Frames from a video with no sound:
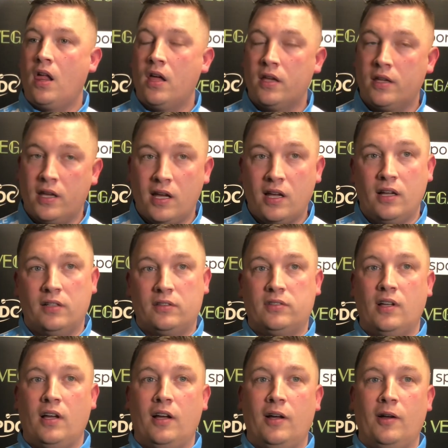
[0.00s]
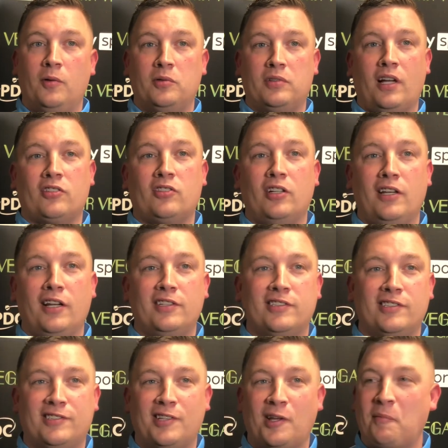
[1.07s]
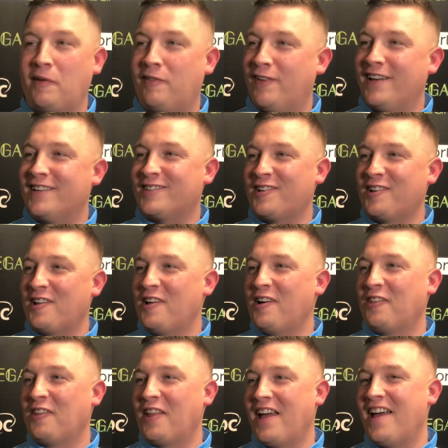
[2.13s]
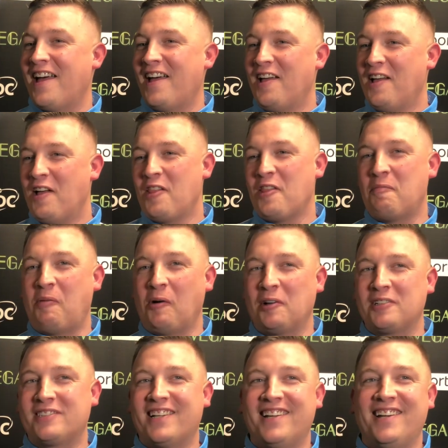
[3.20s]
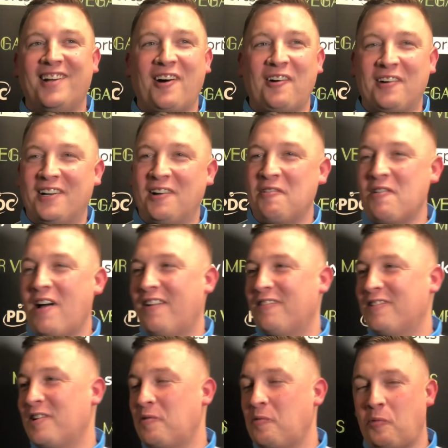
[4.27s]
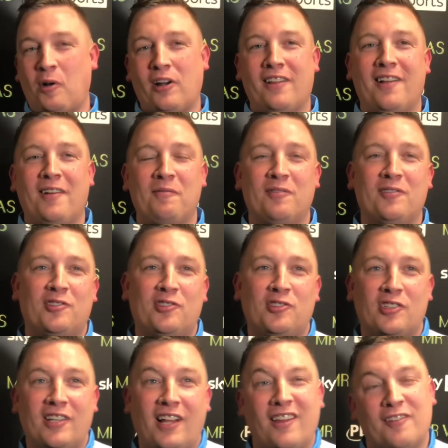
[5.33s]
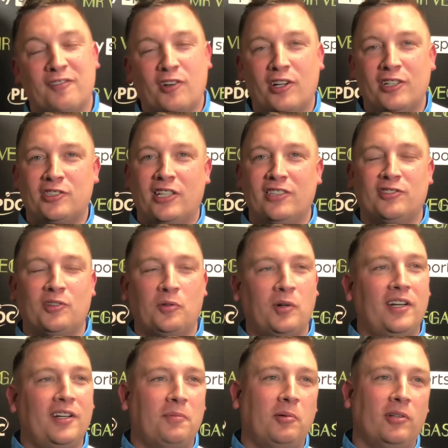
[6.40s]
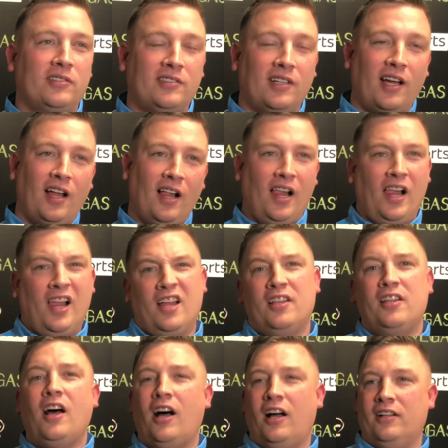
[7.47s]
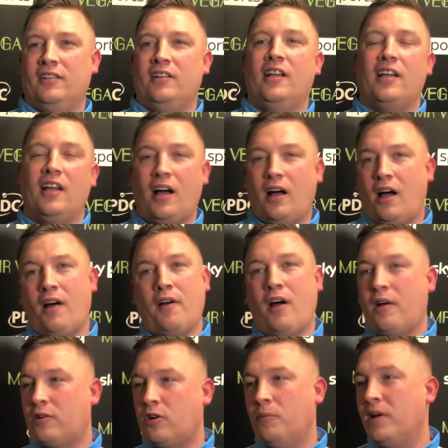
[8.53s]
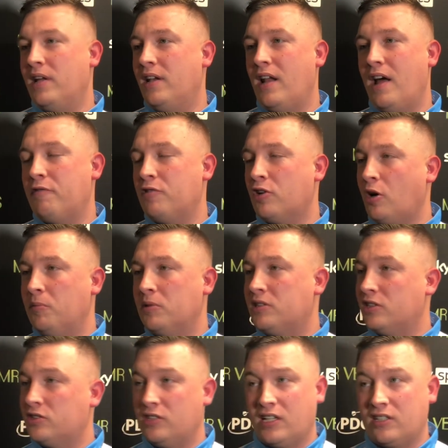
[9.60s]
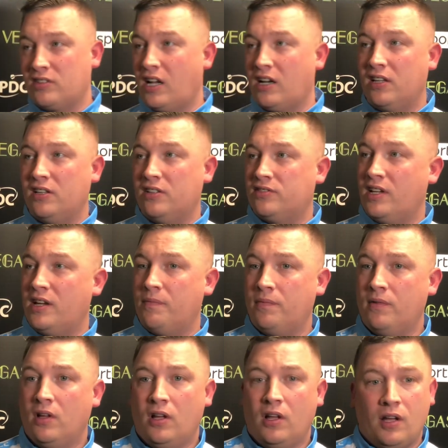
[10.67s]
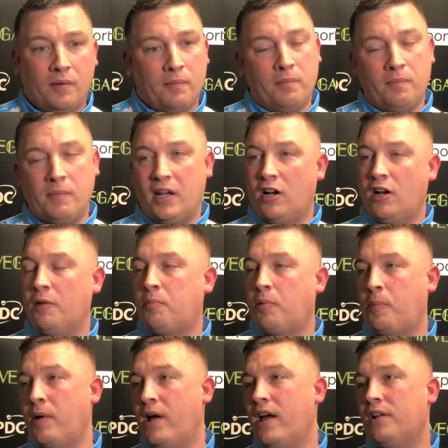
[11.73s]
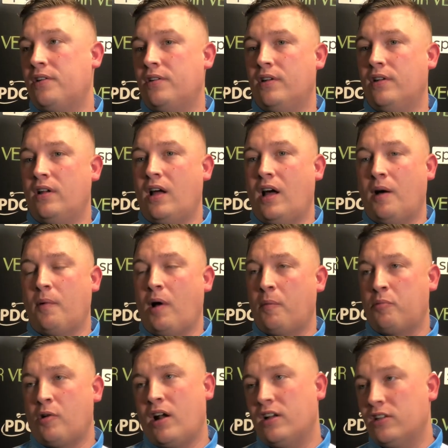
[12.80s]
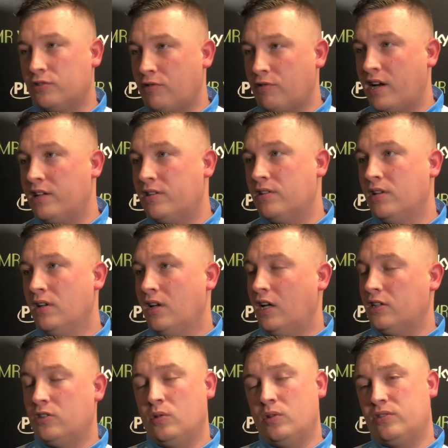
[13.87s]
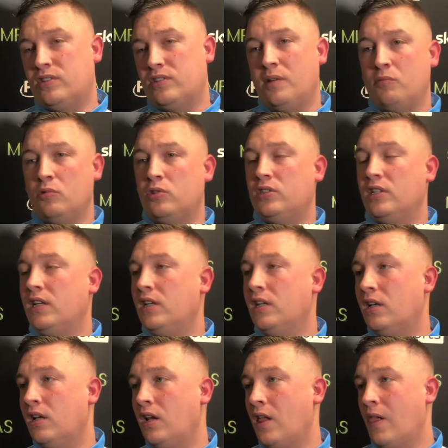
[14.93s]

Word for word: Yeah, it was actually nice to see my face on the poster, you know, and I would be one of them that they've got a chance to win it. But I've come in every competition exactly the same, mentally prepared. I practice right. I do the same routine, and